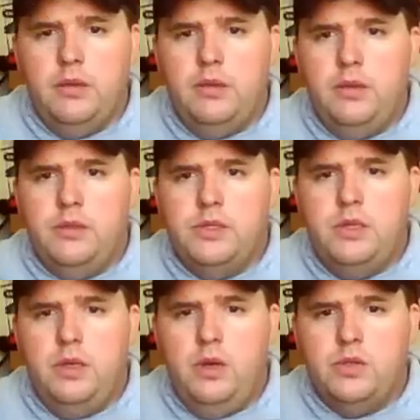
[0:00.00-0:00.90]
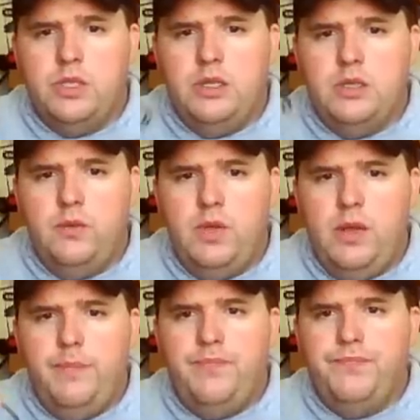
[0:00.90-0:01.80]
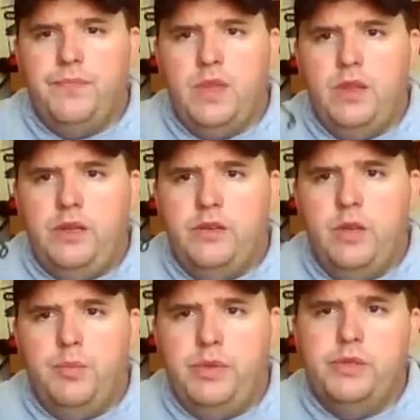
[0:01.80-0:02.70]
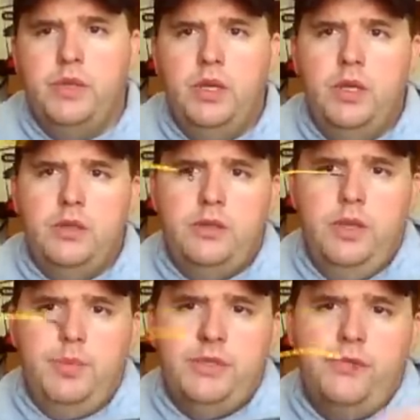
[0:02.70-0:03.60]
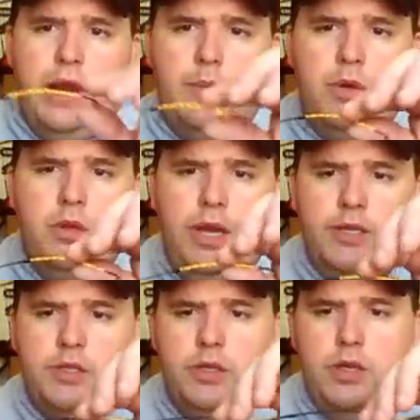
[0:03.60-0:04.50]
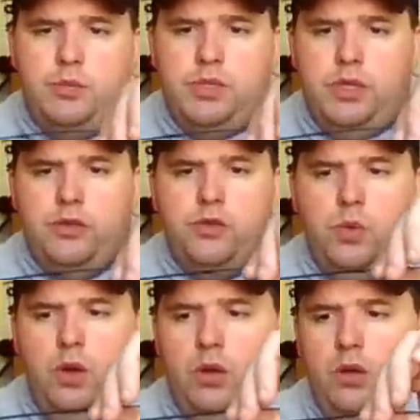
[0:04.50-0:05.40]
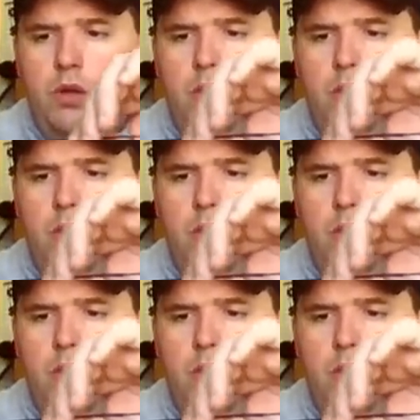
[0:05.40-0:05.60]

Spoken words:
You can see how sensitive that tip is. The tip is fiberglass, and it comes into a